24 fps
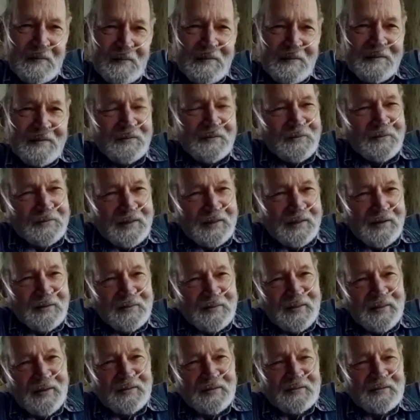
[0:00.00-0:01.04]

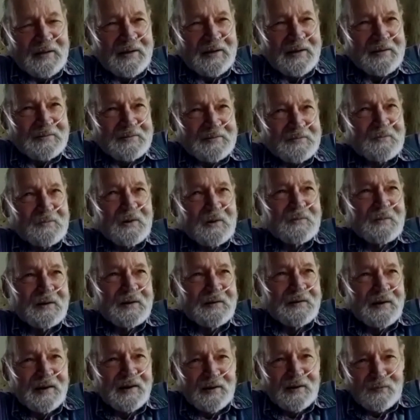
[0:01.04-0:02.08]
When we
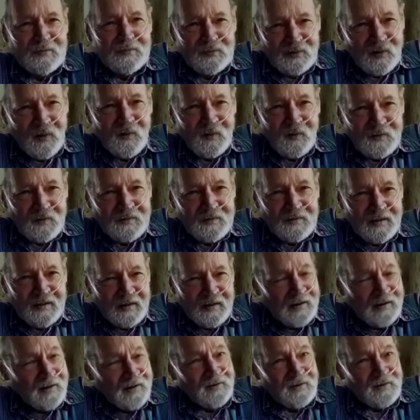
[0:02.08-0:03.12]
named Colton
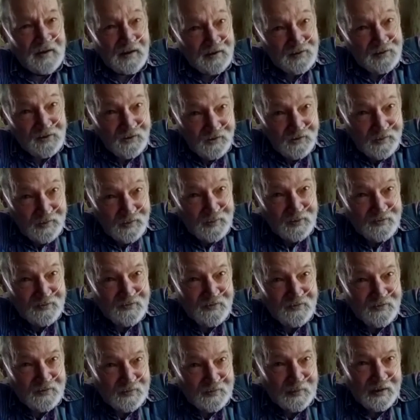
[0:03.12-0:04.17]
and Corbin,
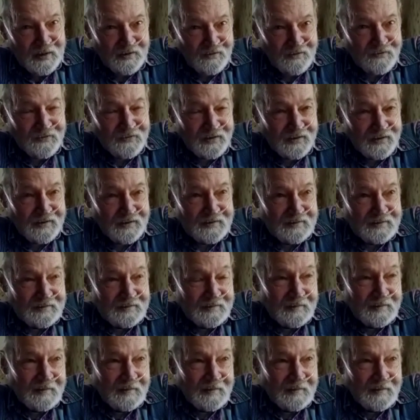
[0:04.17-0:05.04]
for a matter of fact,